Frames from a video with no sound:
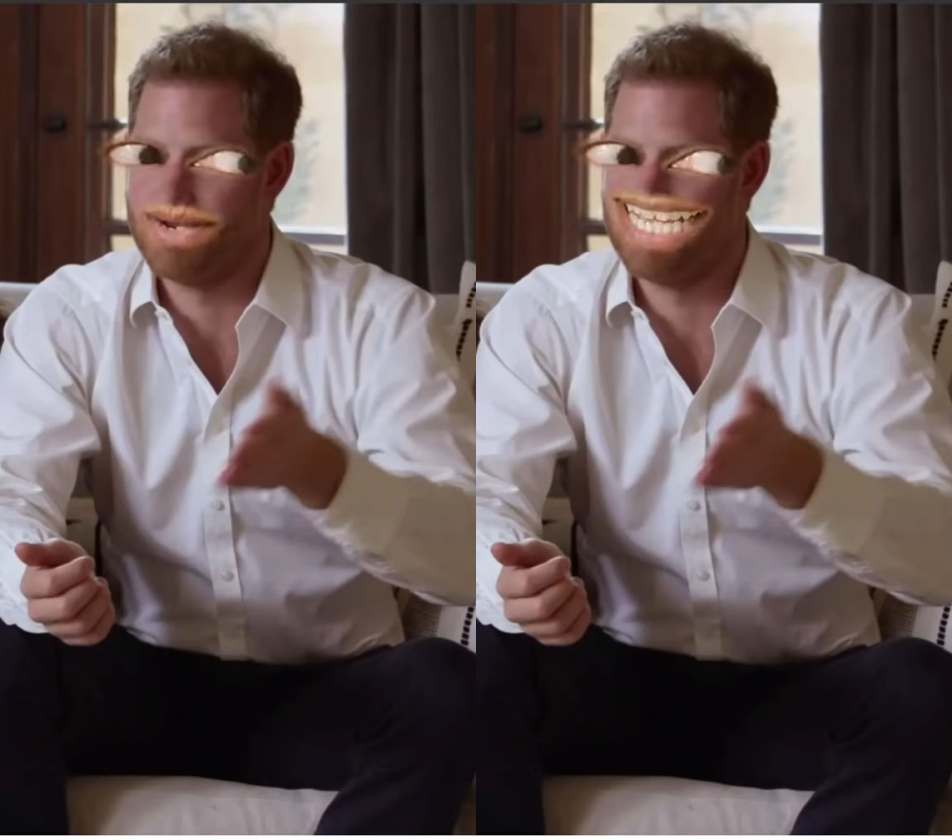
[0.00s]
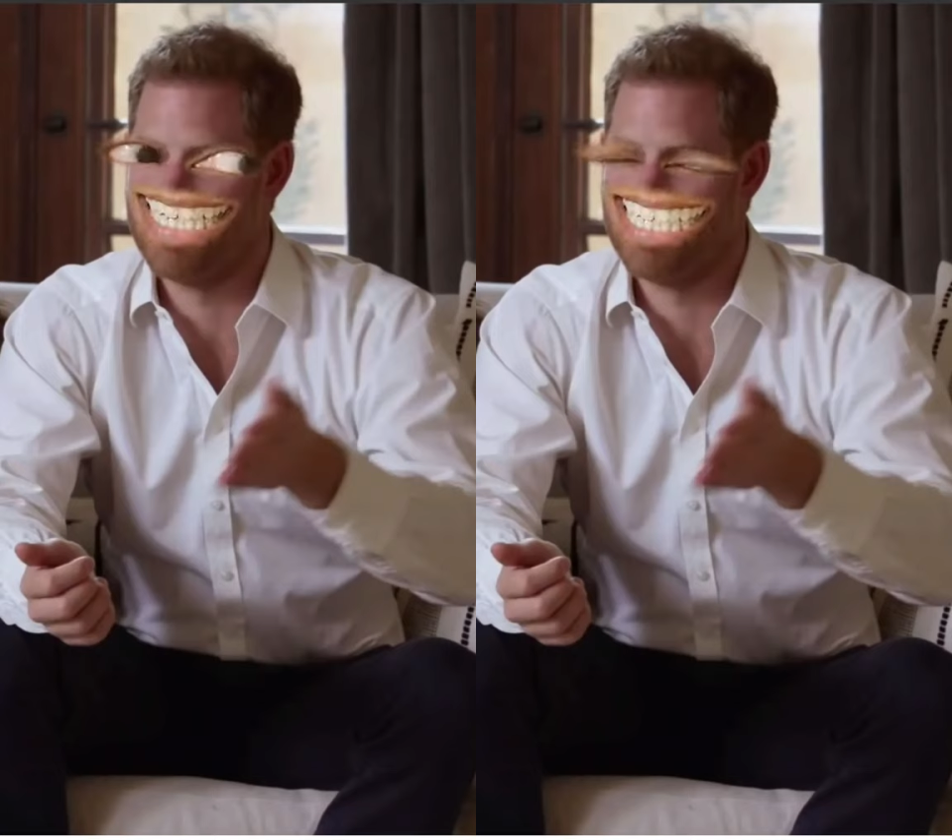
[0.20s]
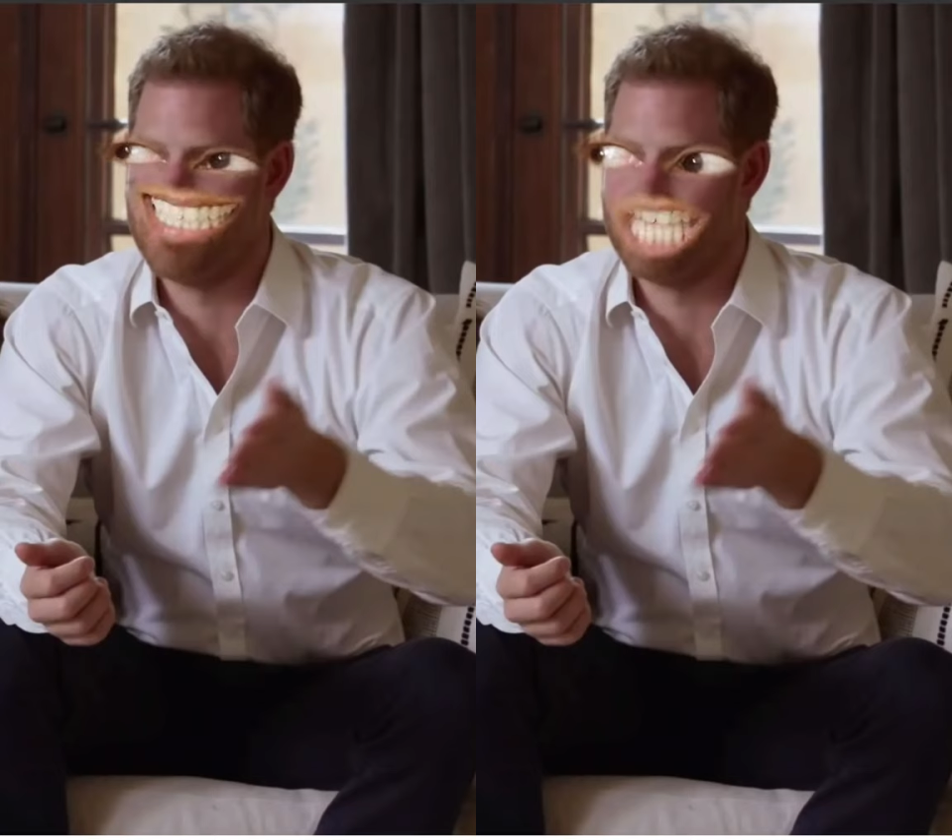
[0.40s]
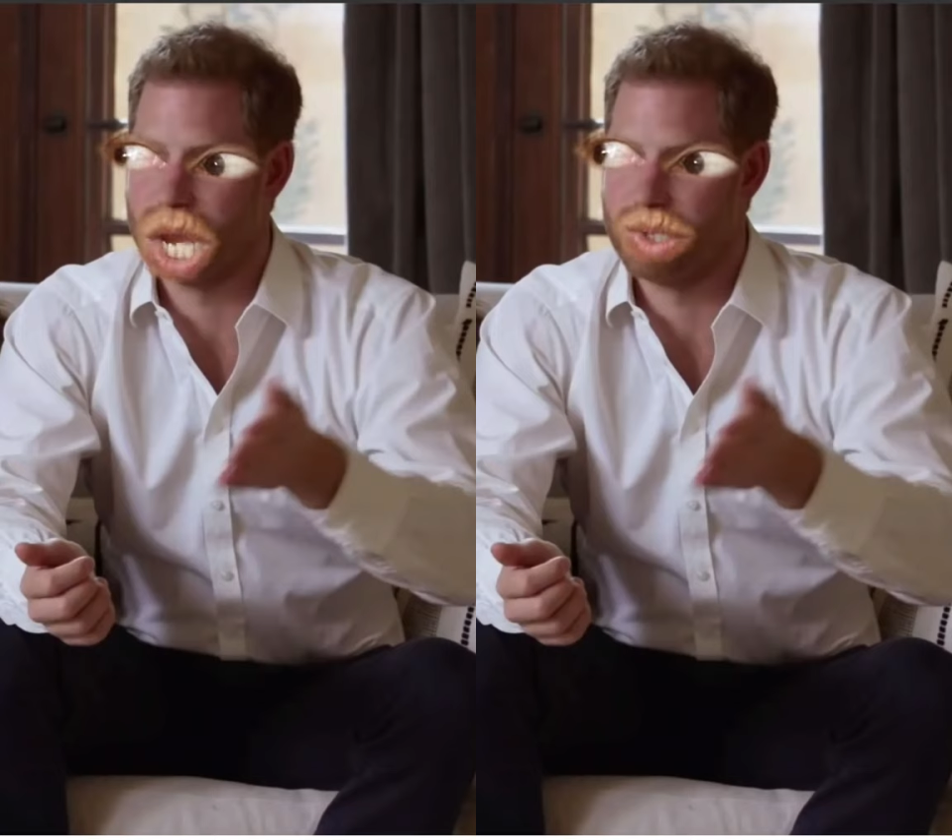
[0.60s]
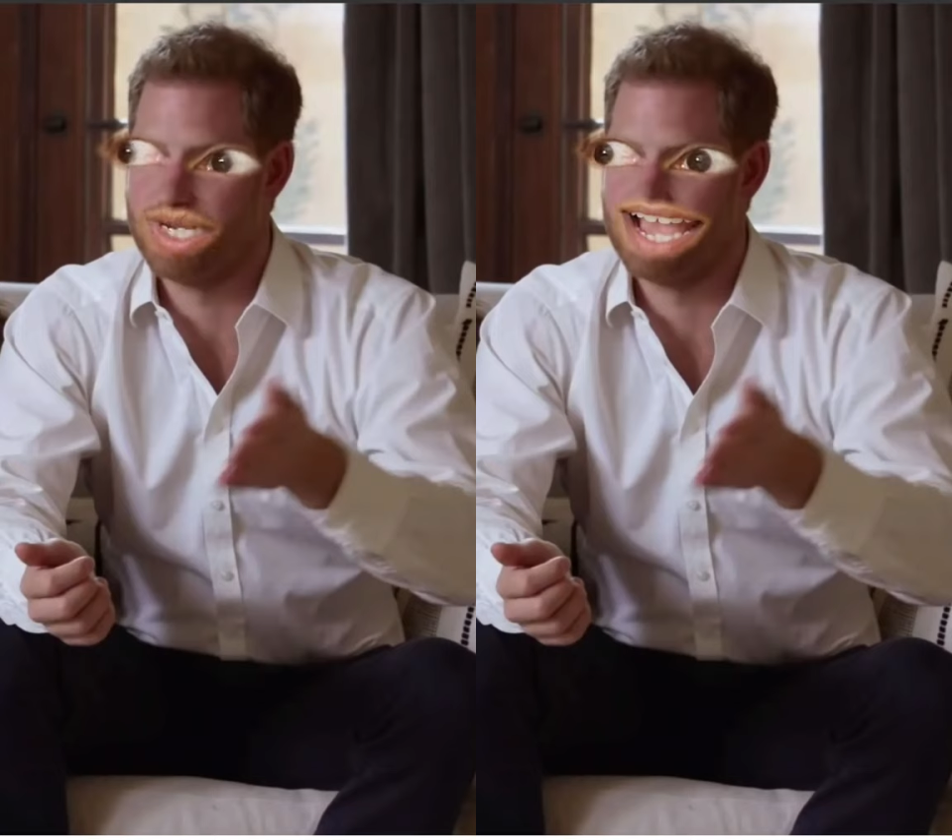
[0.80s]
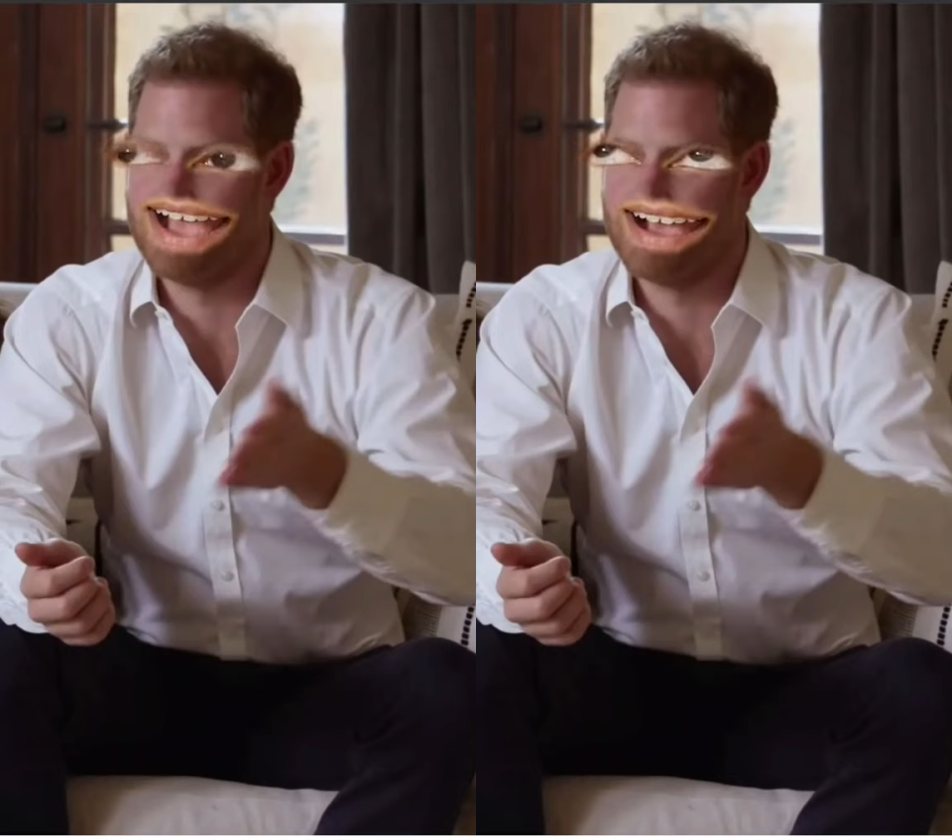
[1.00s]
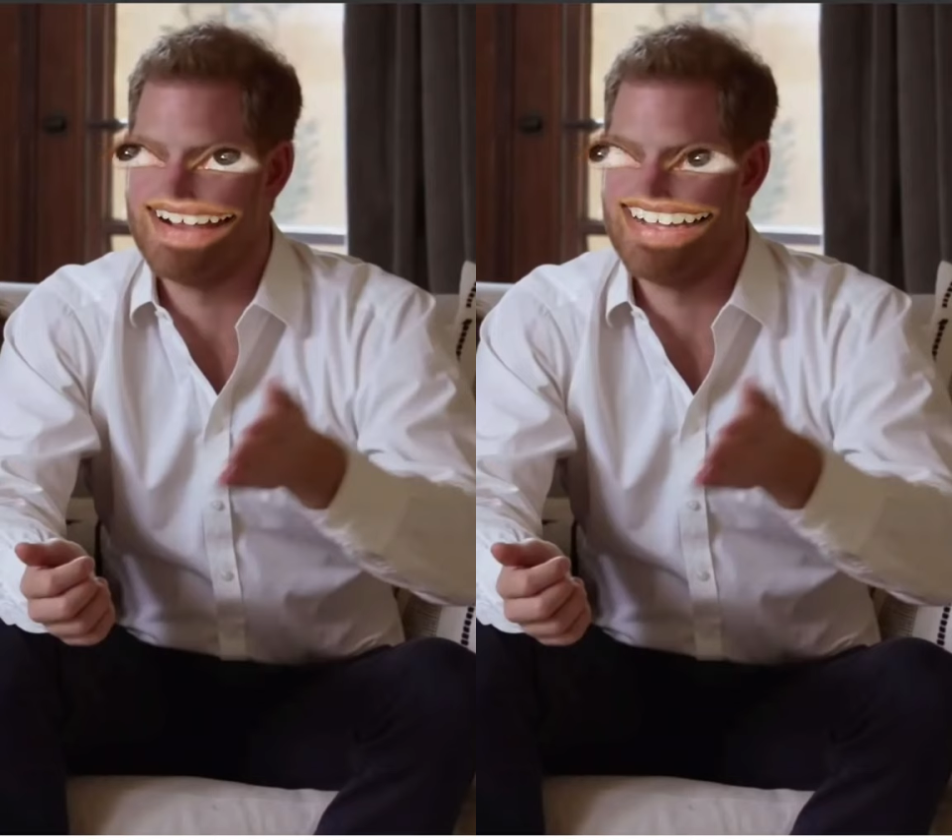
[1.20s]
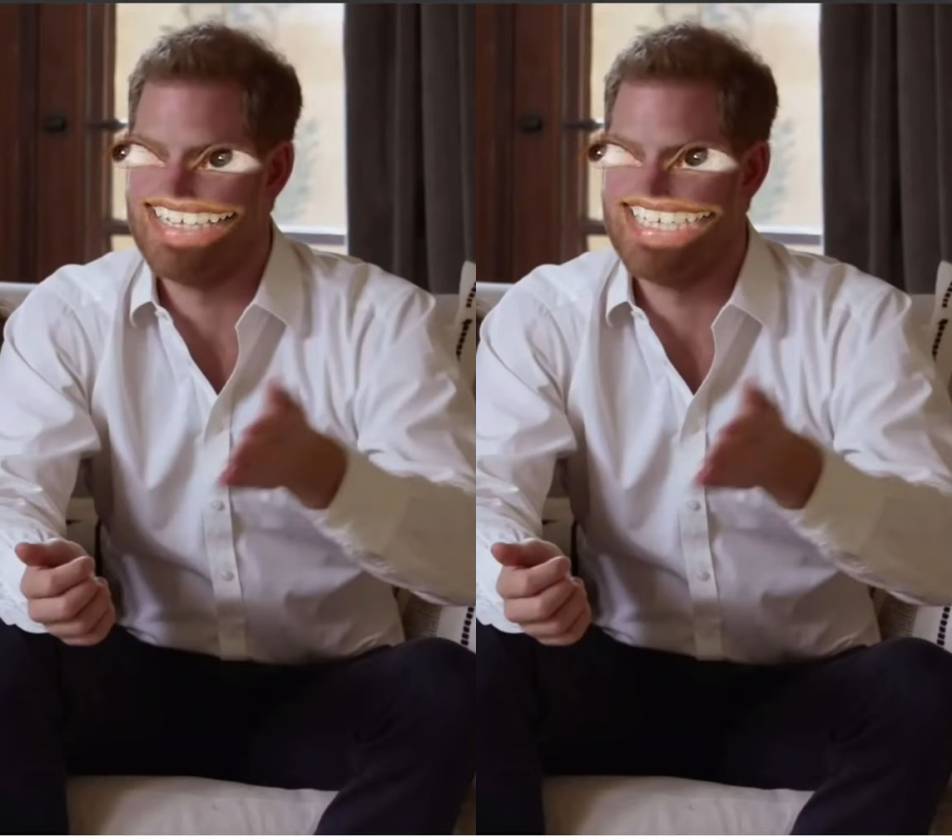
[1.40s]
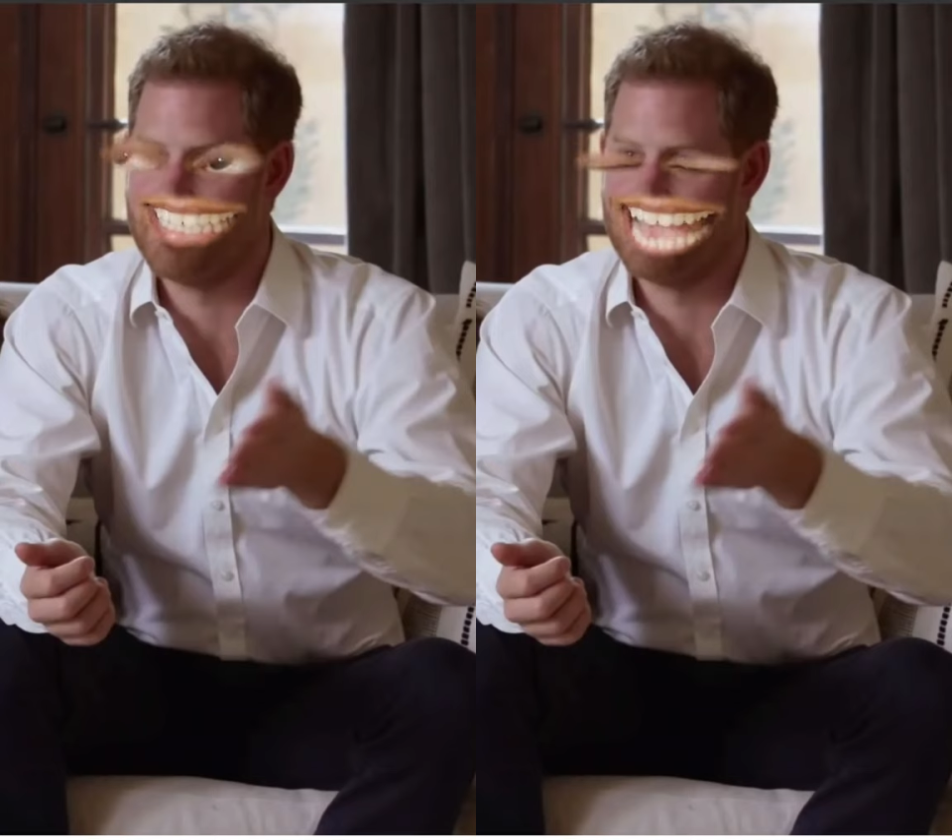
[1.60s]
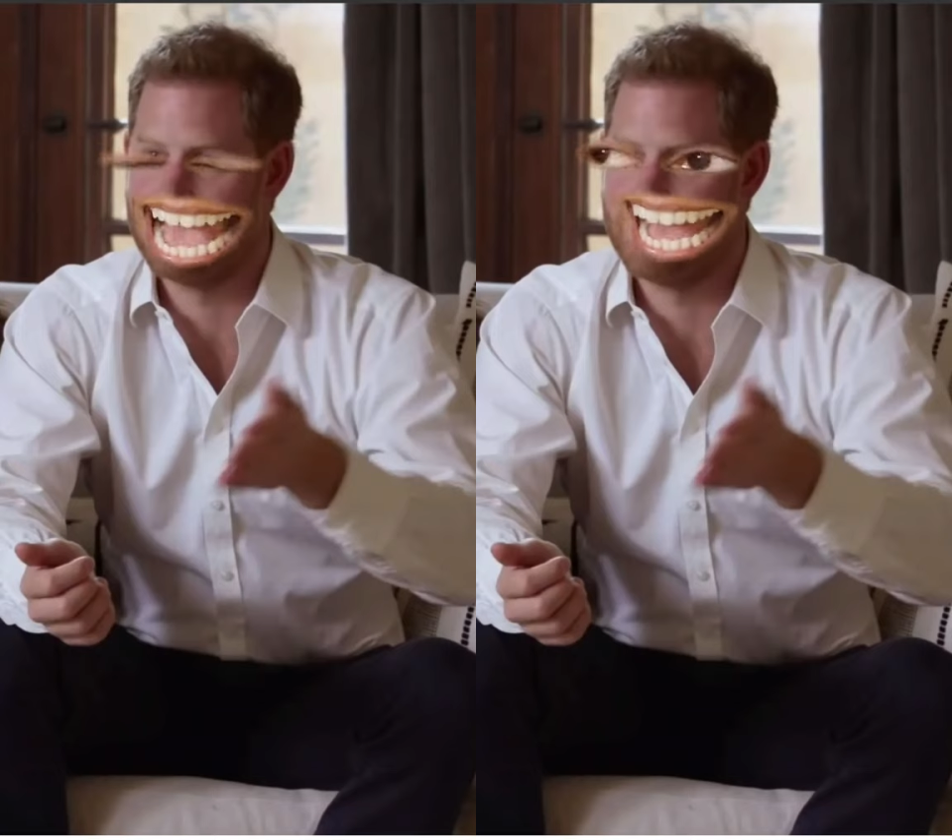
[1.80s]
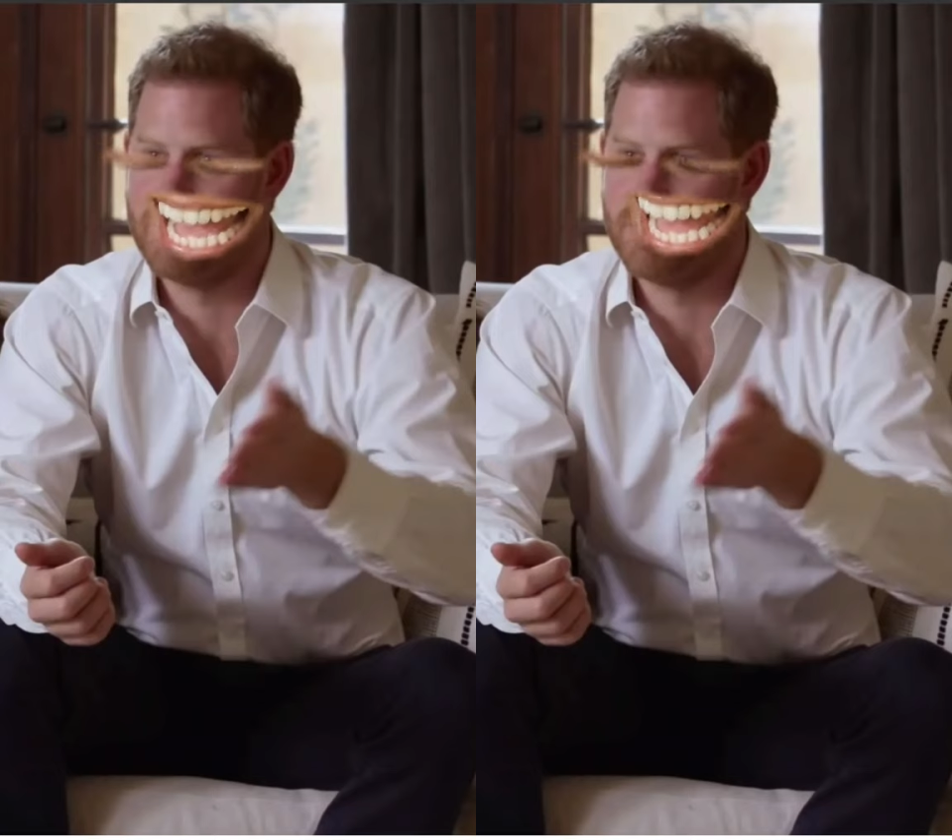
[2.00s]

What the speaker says: The conversation started to really flow.